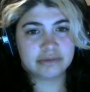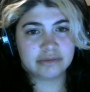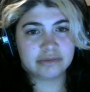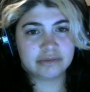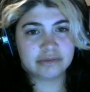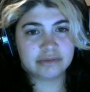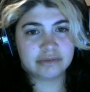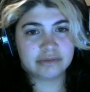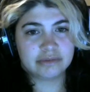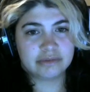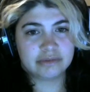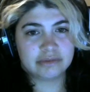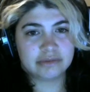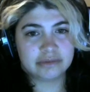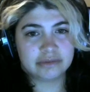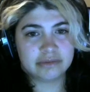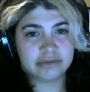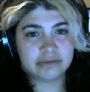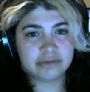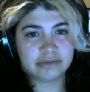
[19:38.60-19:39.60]

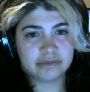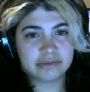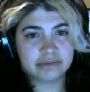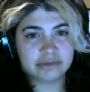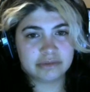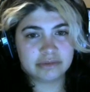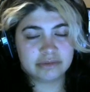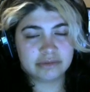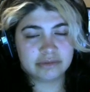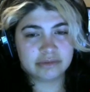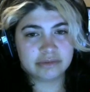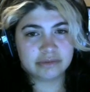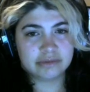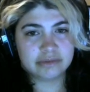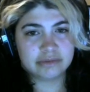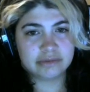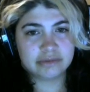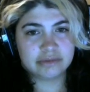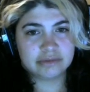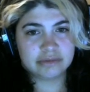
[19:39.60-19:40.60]

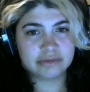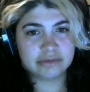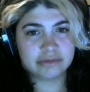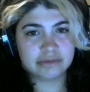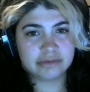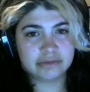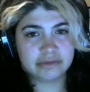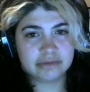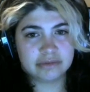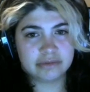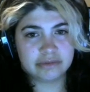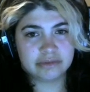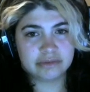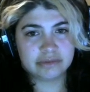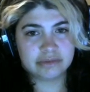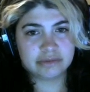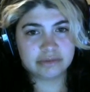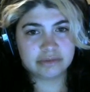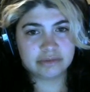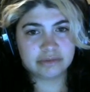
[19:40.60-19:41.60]

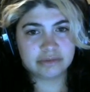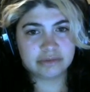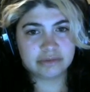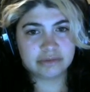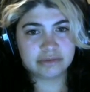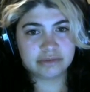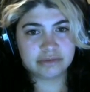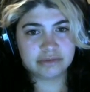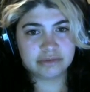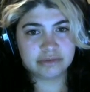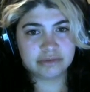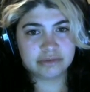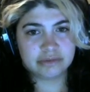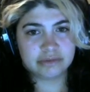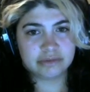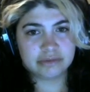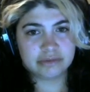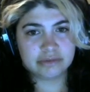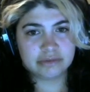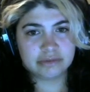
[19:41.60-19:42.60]

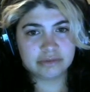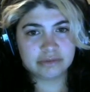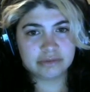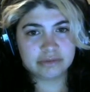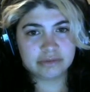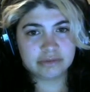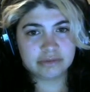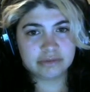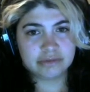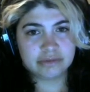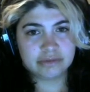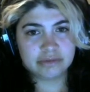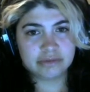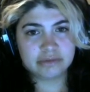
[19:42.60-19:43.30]
[no speech]